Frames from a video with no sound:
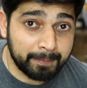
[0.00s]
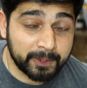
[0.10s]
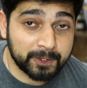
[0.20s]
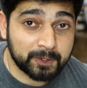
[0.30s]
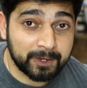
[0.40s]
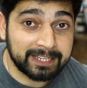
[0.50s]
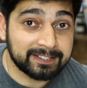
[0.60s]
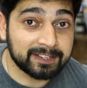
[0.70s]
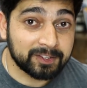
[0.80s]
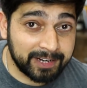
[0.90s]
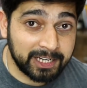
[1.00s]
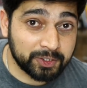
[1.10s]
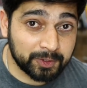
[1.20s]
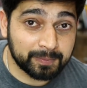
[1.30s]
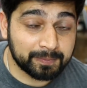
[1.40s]
computer screens in three,
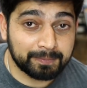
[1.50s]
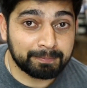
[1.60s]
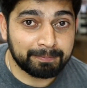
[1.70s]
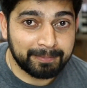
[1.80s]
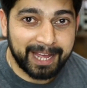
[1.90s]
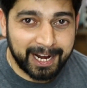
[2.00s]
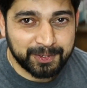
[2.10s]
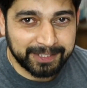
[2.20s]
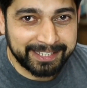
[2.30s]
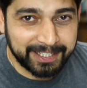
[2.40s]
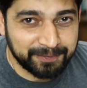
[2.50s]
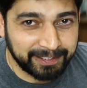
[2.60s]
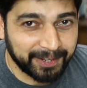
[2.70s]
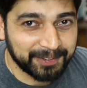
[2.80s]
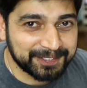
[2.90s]
two, actually next
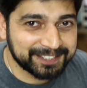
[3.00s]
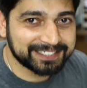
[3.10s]
video.